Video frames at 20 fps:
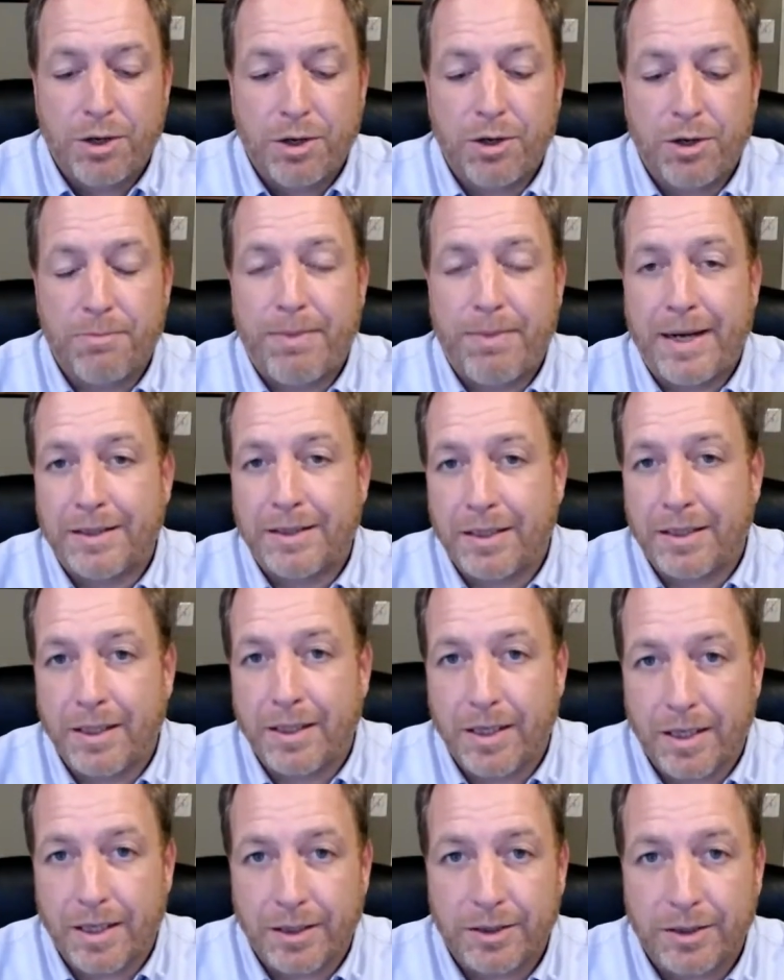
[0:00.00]
you're basically
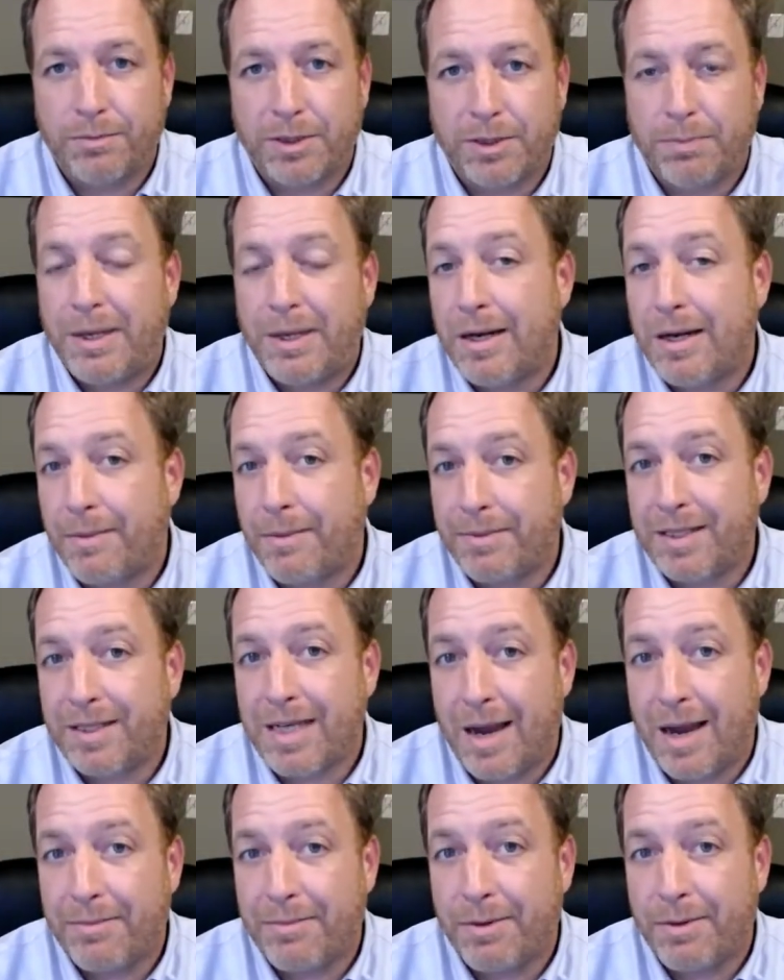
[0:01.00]
going to speed up the
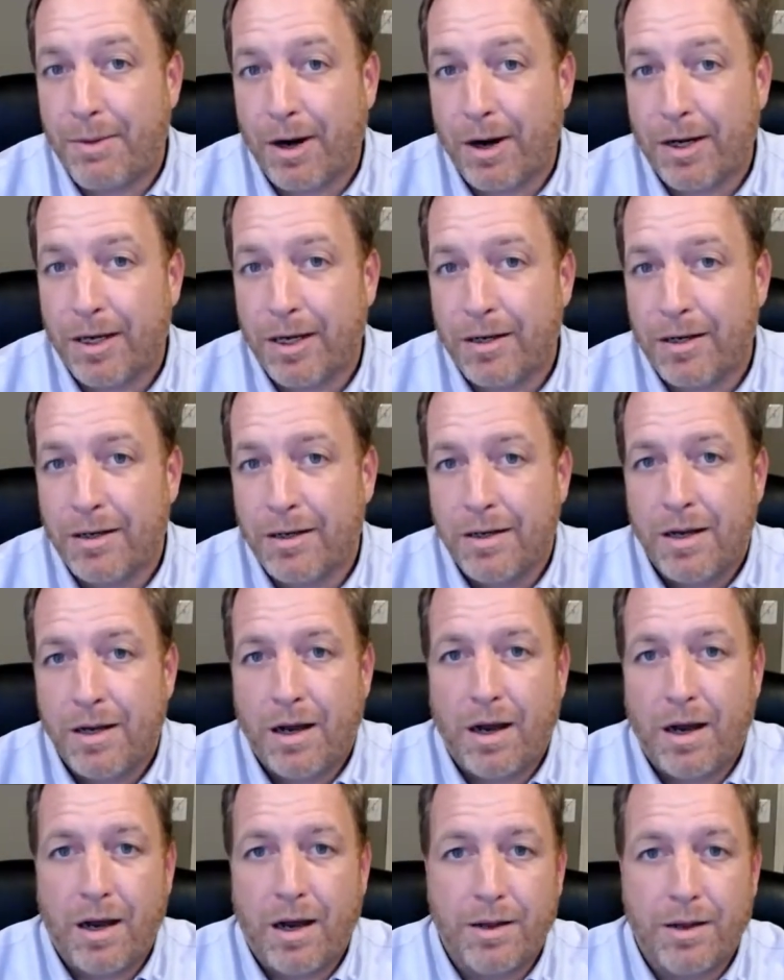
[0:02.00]
time to market
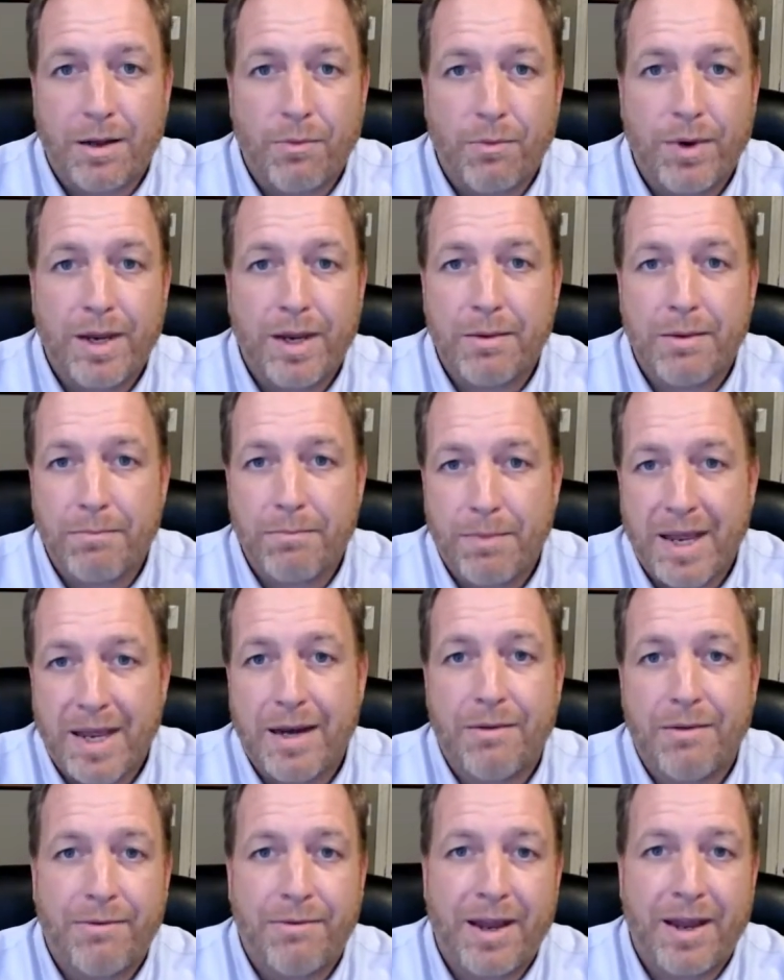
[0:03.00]
uh, that we can
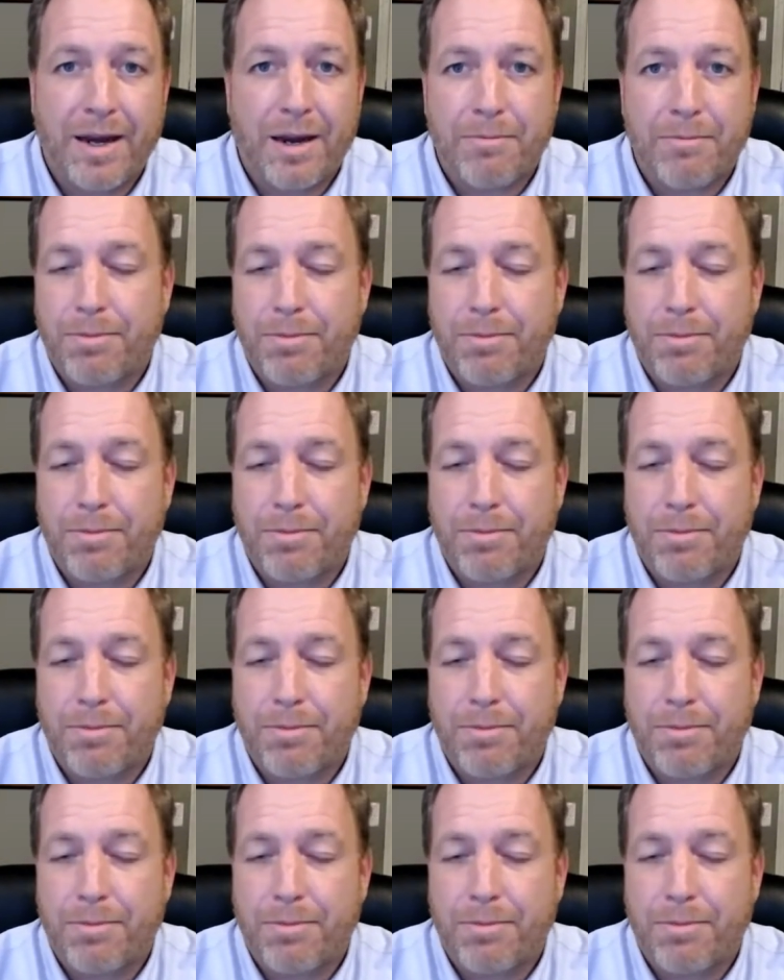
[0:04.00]
innovate and